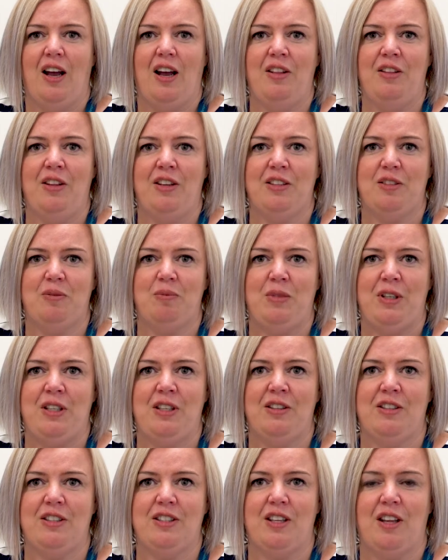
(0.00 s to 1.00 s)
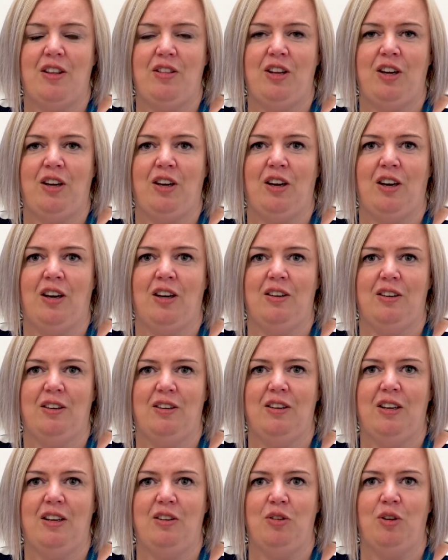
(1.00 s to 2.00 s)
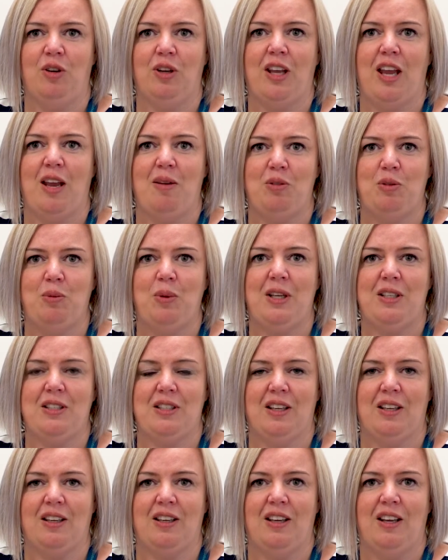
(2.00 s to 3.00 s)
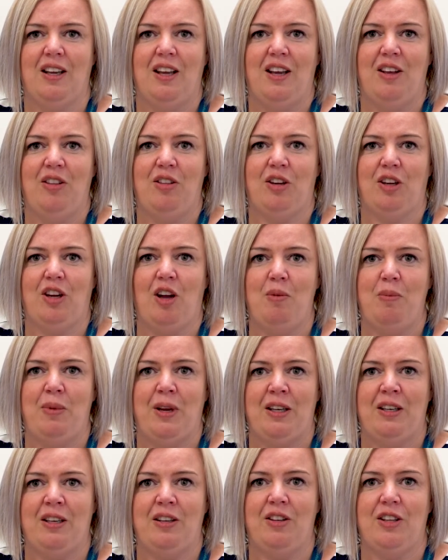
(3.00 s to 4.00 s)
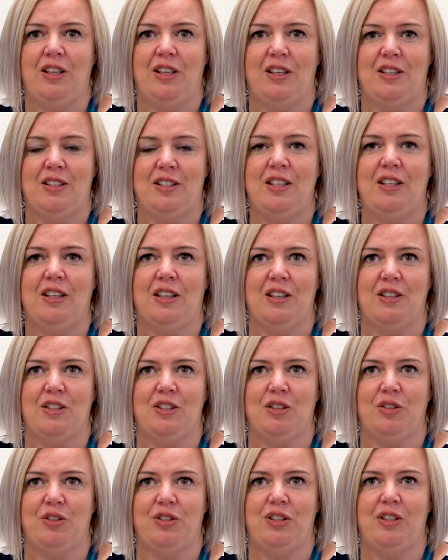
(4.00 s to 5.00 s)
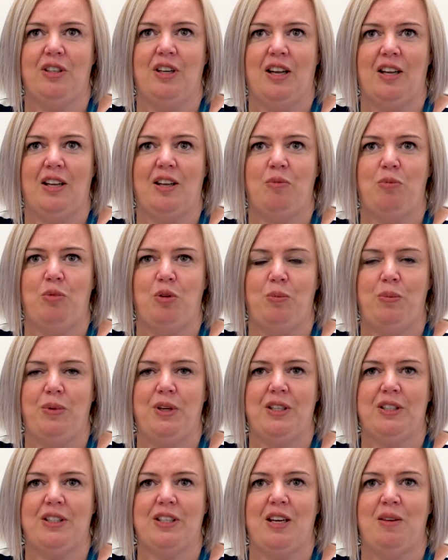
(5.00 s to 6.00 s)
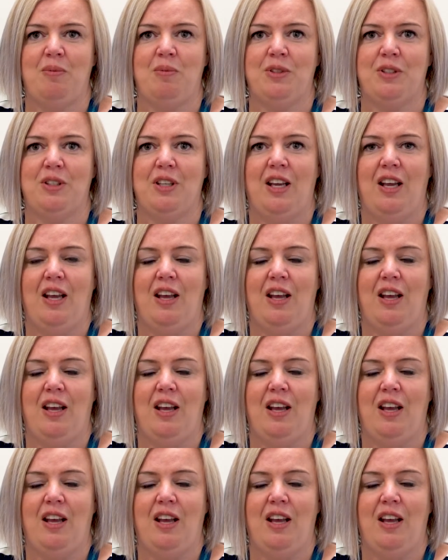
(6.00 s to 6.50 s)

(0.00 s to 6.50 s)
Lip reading: and that means that they are not kept waiting. They come in, they see the consultant at appropriate times.